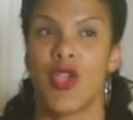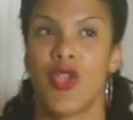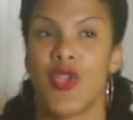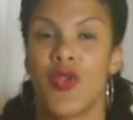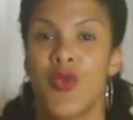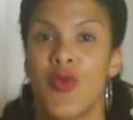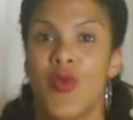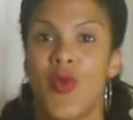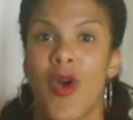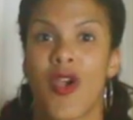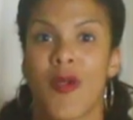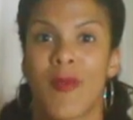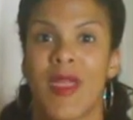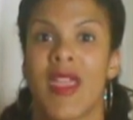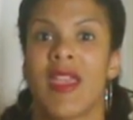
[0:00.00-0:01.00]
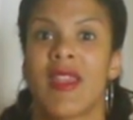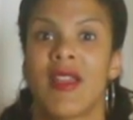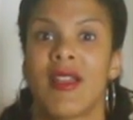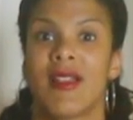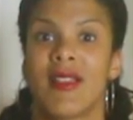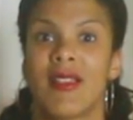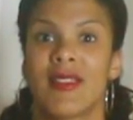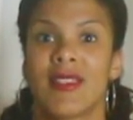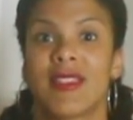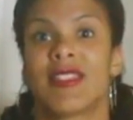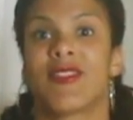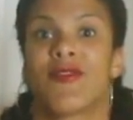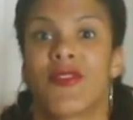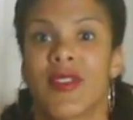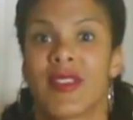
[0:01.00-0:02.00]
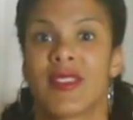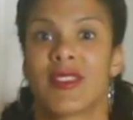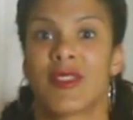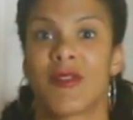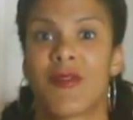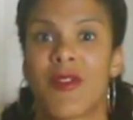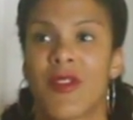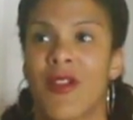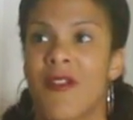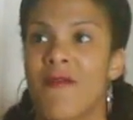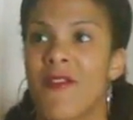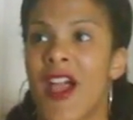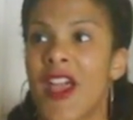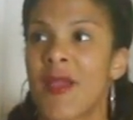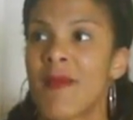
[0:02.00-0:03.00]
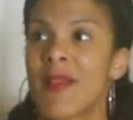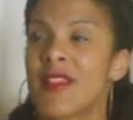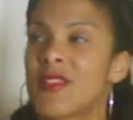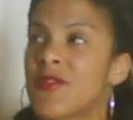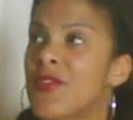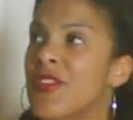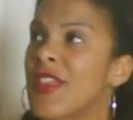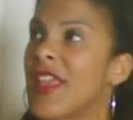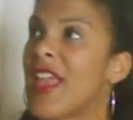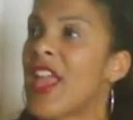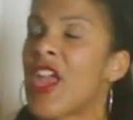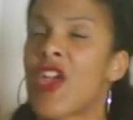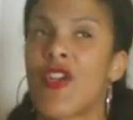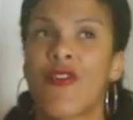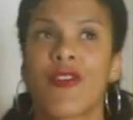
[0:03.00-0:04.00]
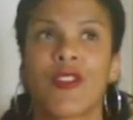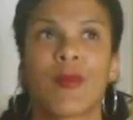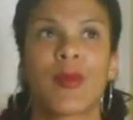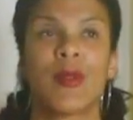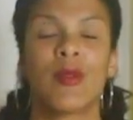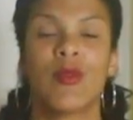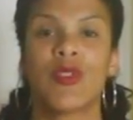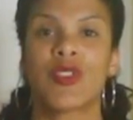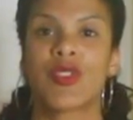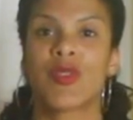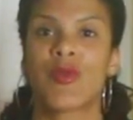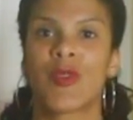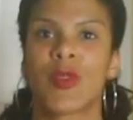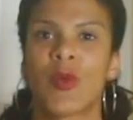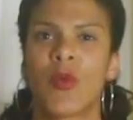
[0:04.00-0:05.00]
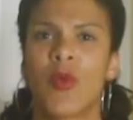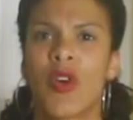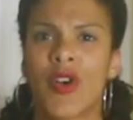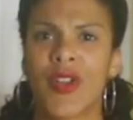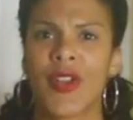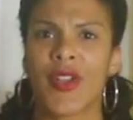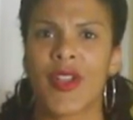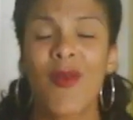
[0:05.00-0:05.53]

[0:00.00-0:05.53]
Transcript: You are being the difference for the environment, for the air, for the pollution, for the water.